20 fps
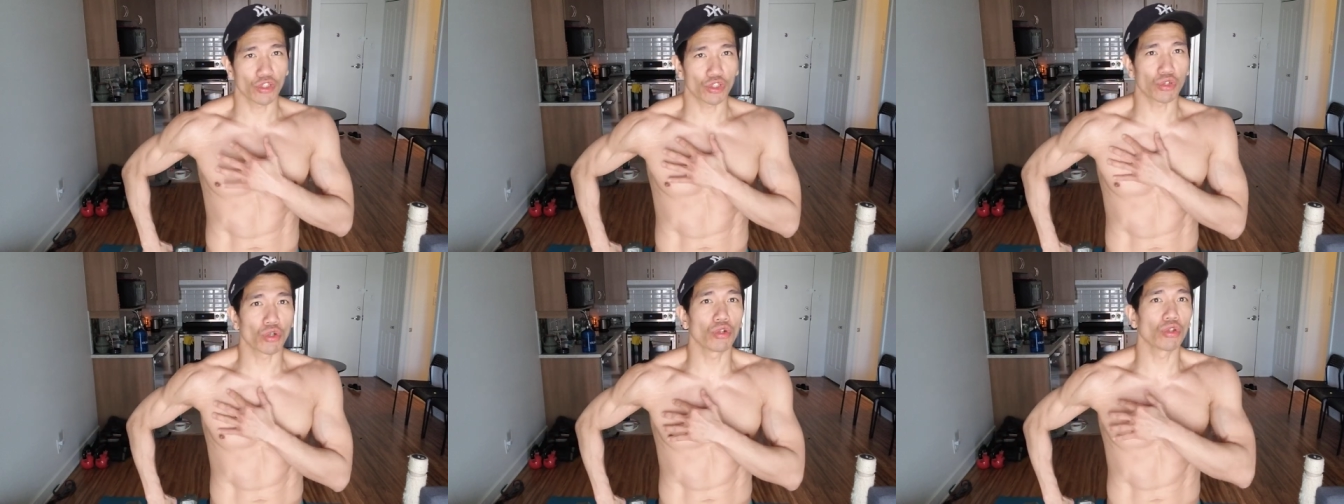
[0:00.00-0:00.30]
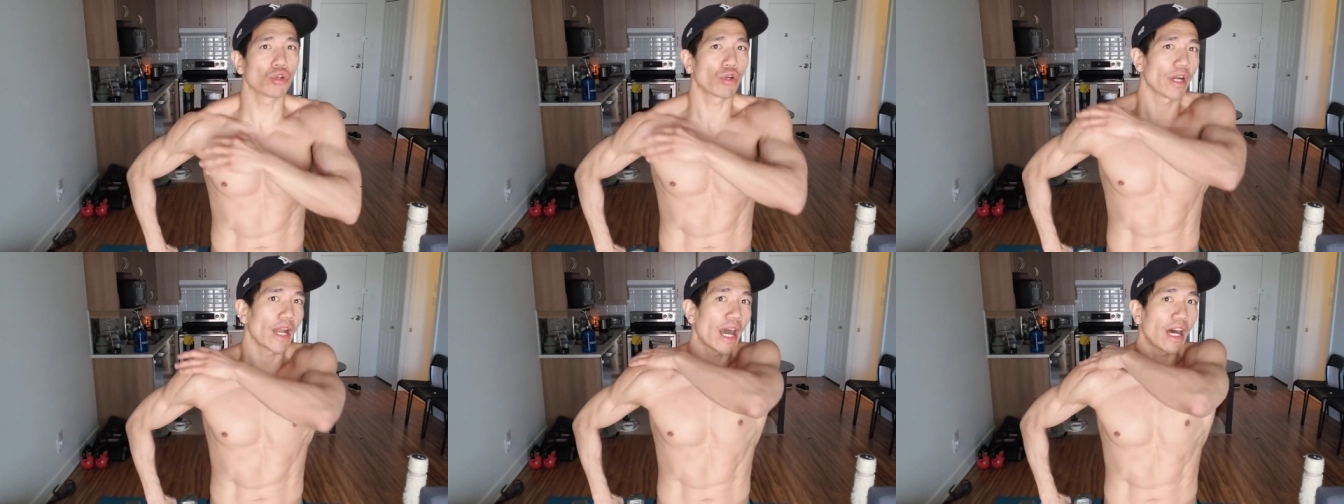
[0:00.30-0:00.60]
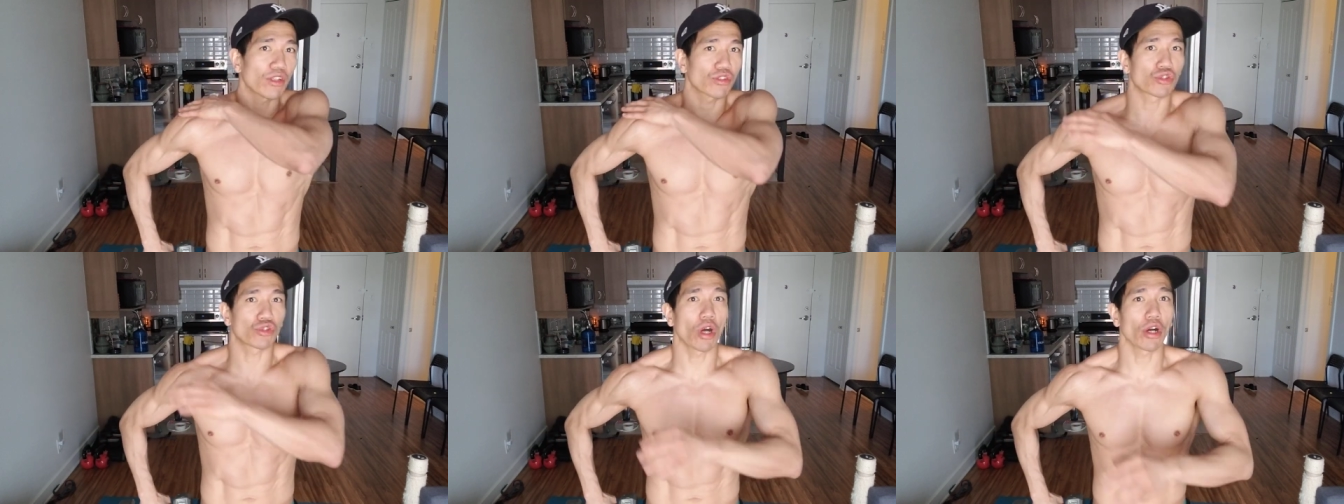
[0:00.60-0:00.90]
shoulder and how
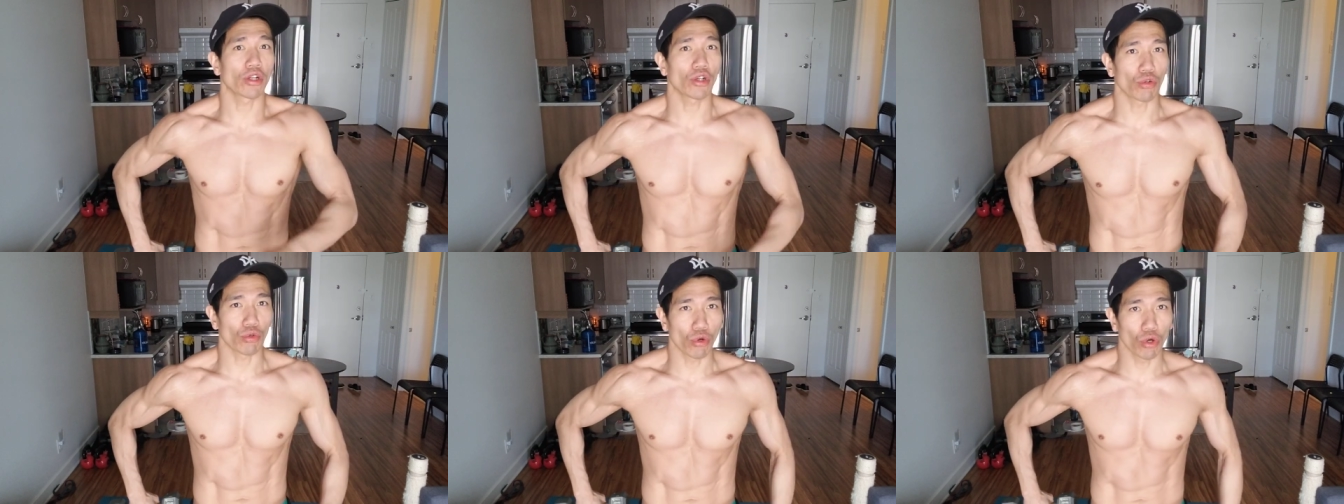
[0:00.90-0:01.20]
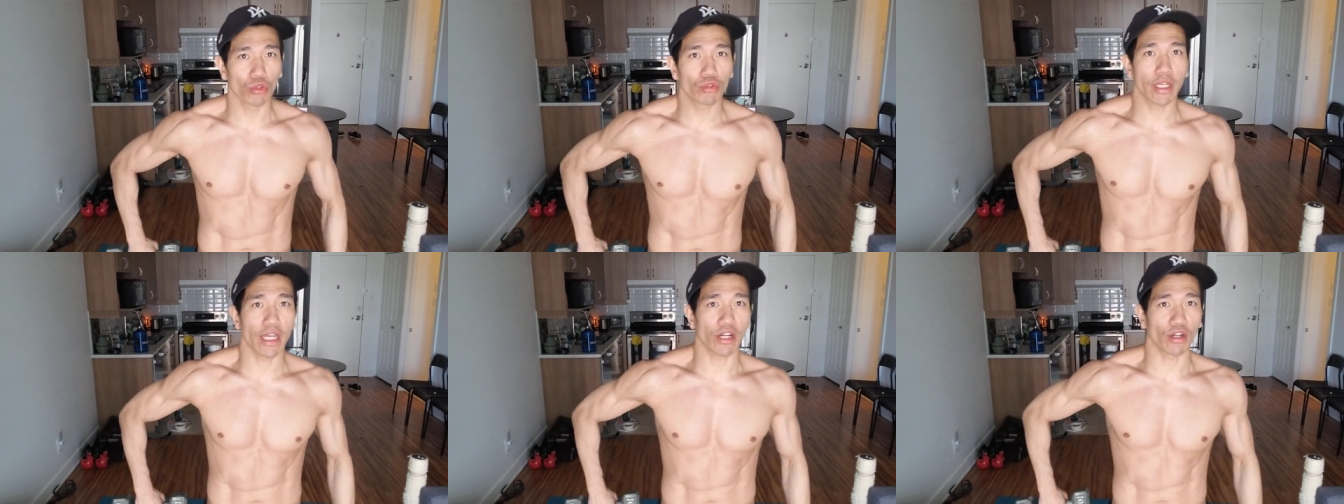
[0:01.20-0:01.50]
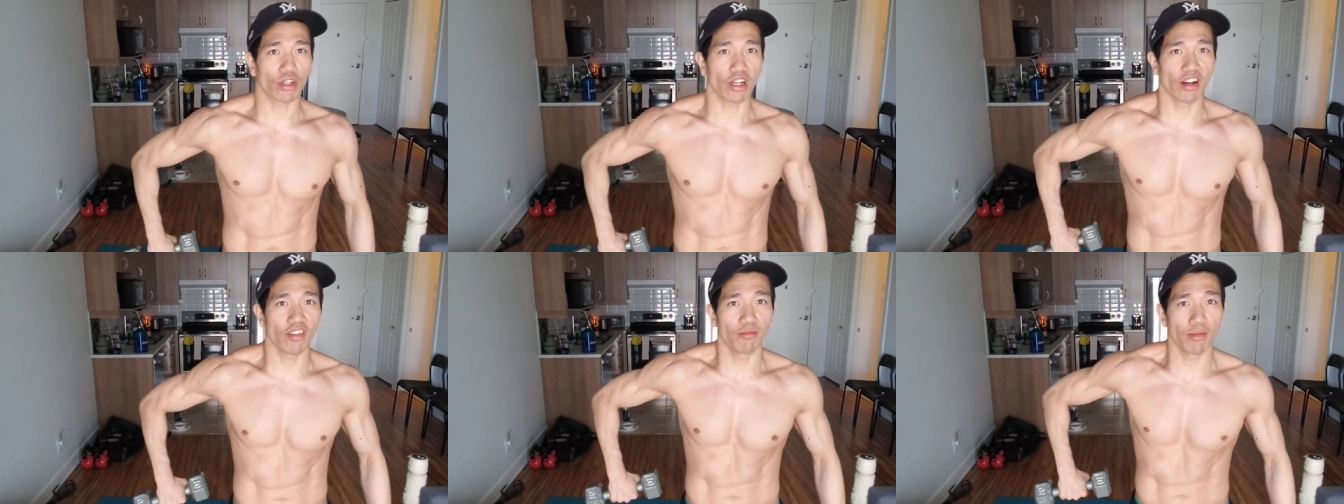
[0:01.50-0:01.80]
strong your
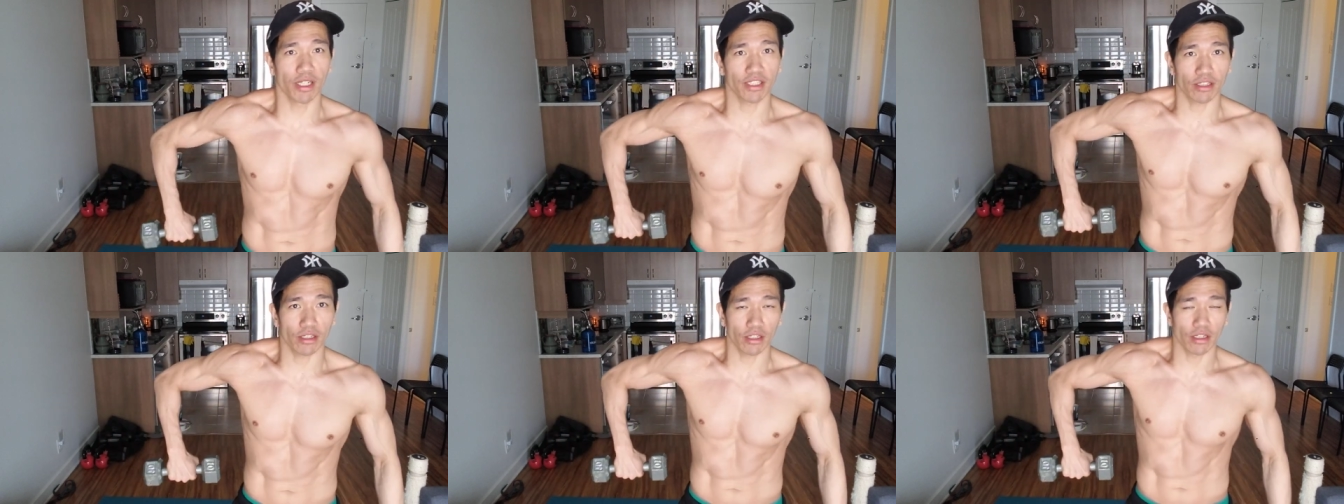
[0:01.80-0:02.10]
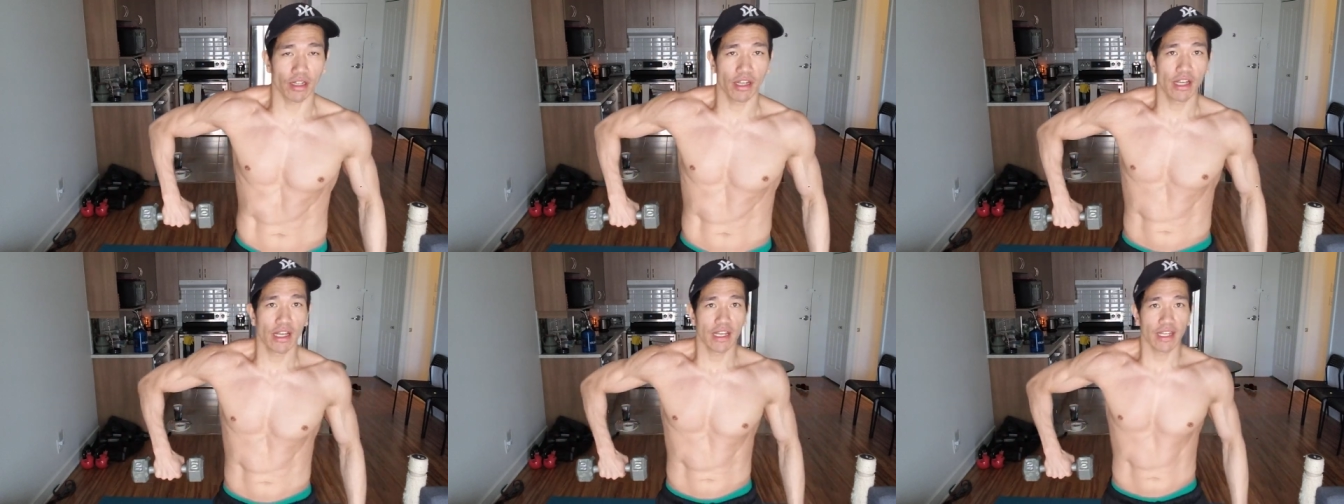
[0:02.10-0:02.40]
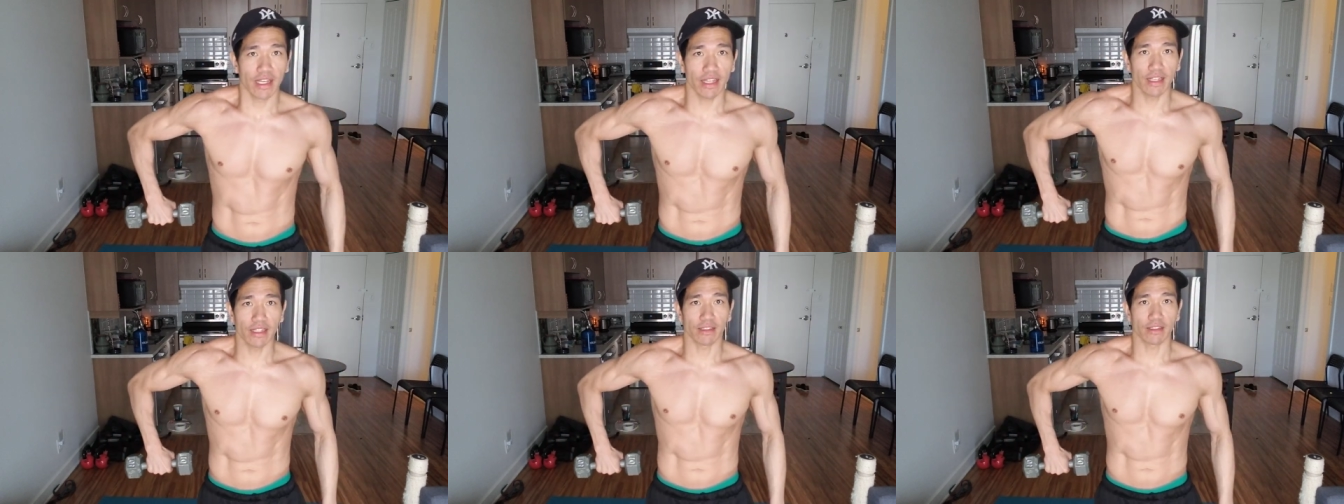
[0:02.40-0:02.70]
rotator cuff muscle
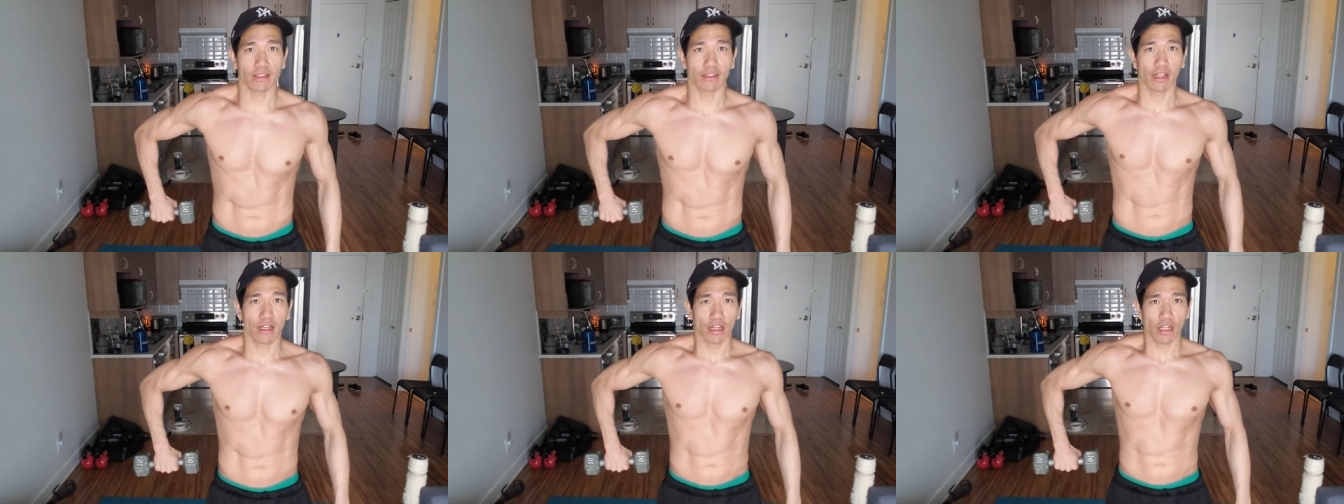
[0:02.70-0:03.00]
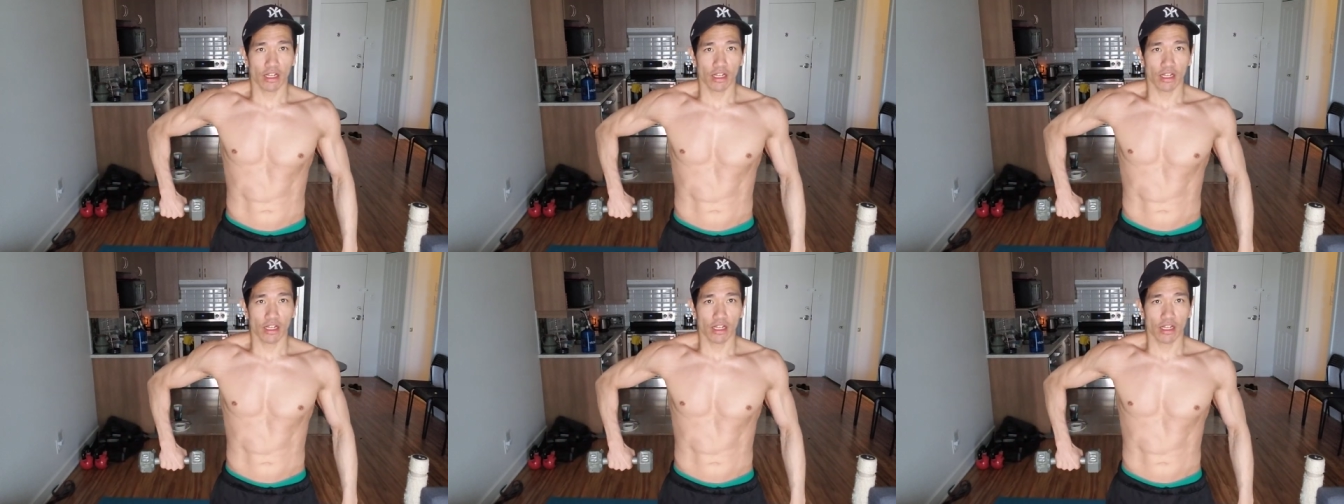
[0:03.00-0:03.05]
is.